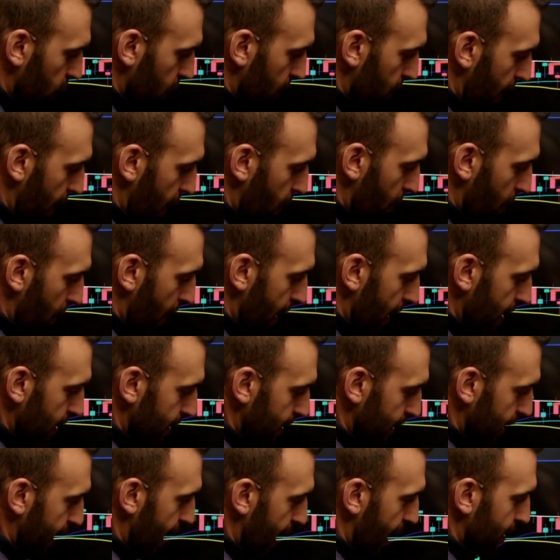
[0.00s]
about my
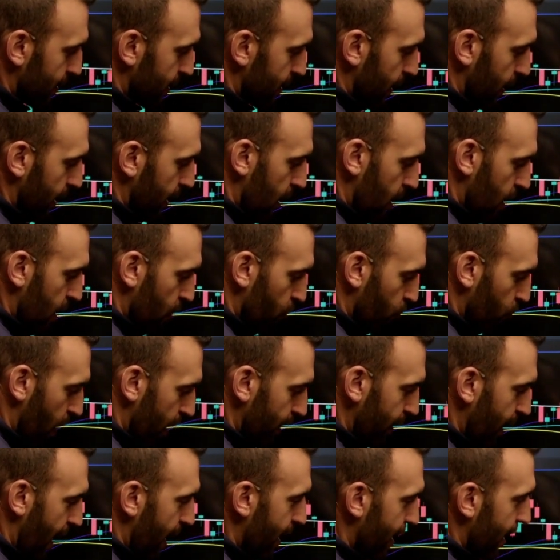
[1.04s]
stochastic. Red
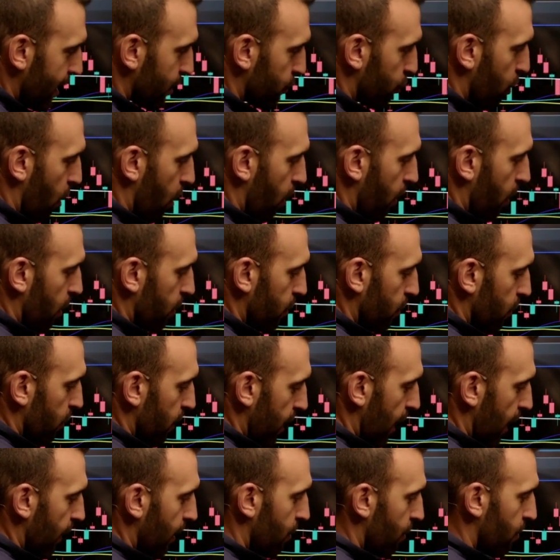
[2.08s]
line has gone under
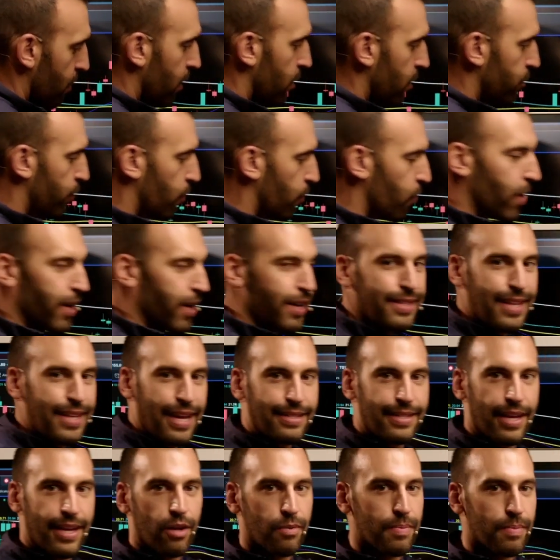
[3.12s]
yellow. So what does that
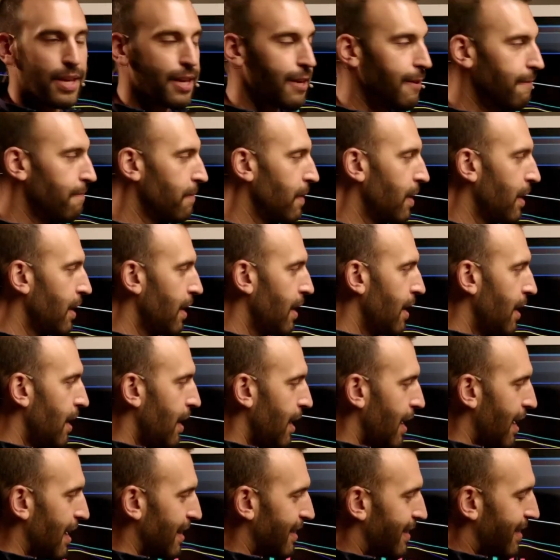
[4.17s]
tell me?
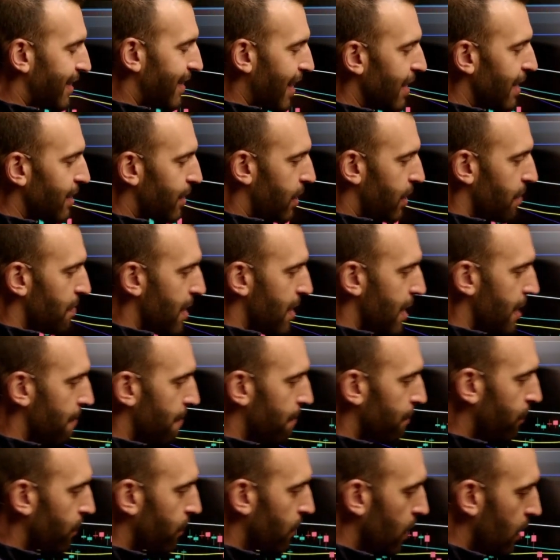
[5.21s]
It says to me,
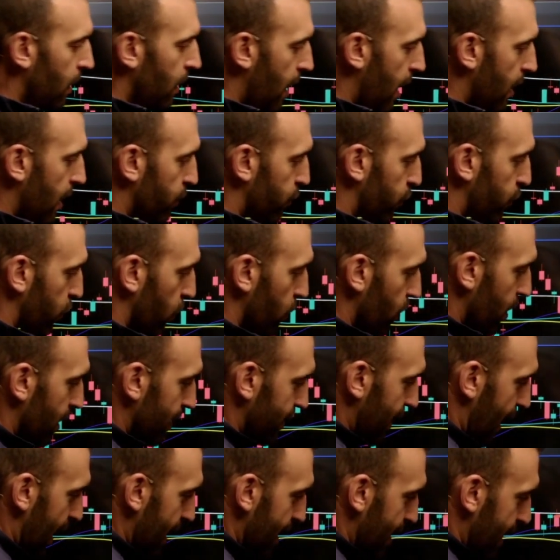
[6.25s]
as soon as
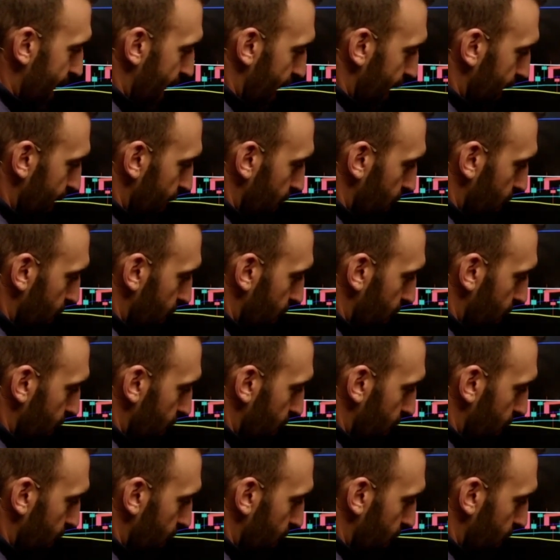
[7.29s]
I get